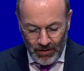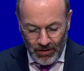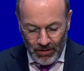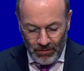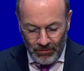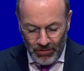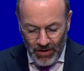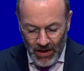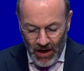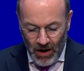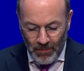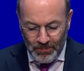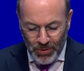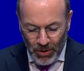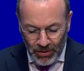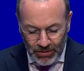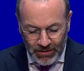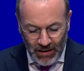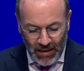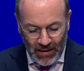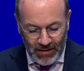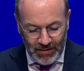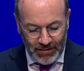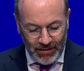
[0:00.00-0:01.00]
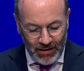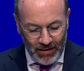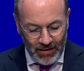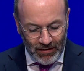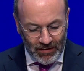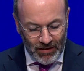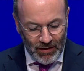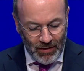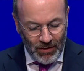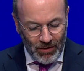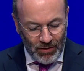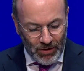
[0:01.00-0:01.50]
We are
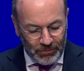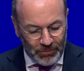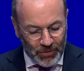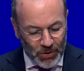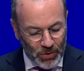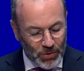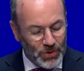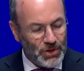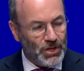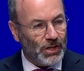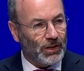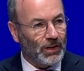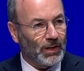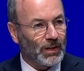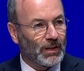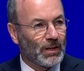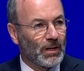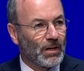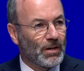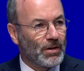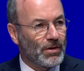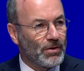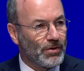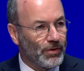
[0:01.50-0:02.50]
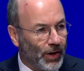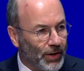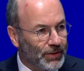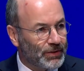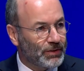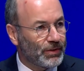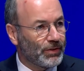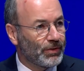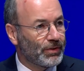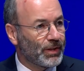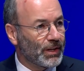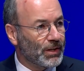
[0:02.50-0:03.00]
protecting the future,
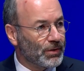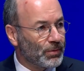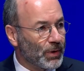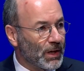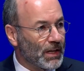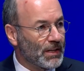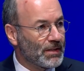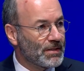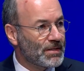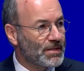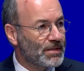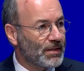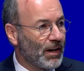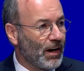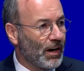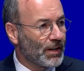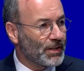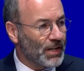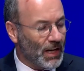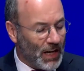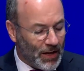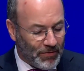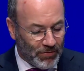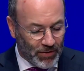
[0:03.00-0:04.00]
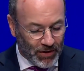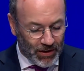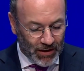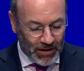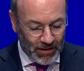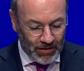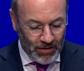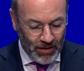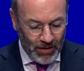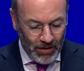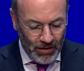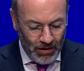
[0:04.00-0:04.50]
not the Greens are
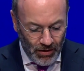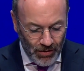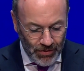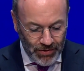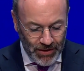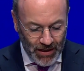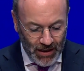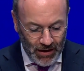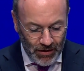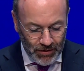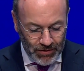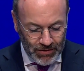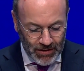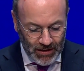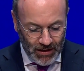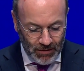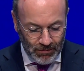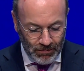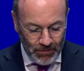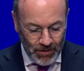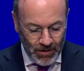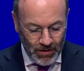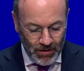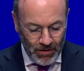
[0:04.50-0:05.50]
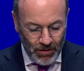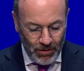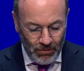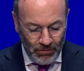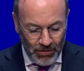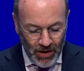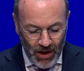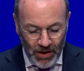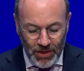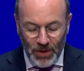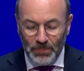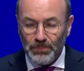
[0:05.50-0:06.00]
delivering on the outcome.
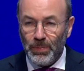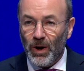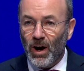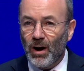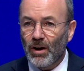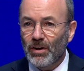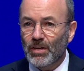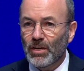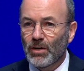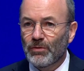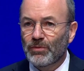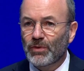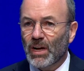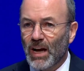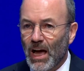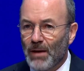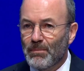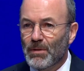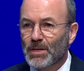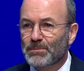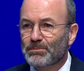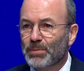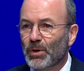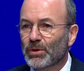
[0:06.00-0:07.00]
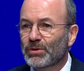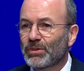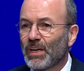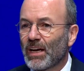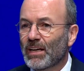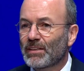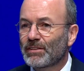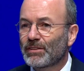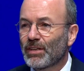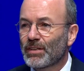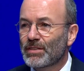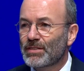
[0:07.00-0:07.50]
We are the party of climate
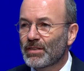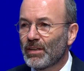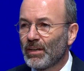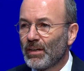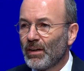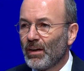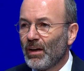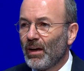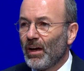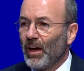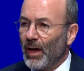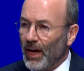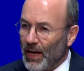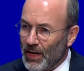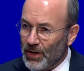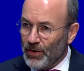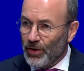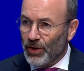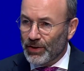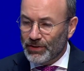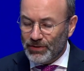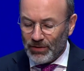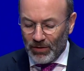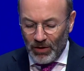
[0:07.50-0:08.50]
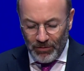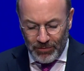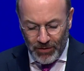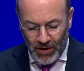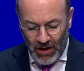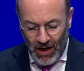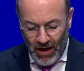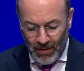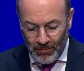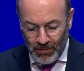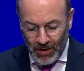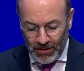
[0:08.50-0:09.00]
protectors and not of
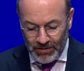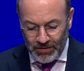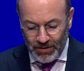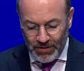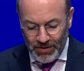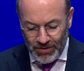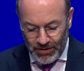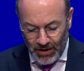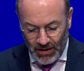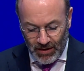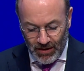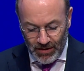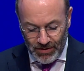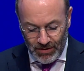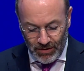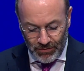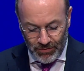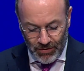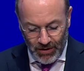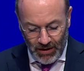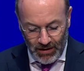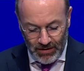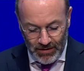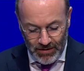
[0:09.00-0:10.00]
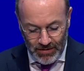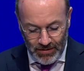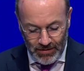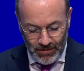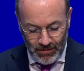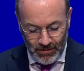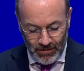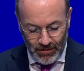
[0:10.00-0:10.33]
climate stickers, dear friends.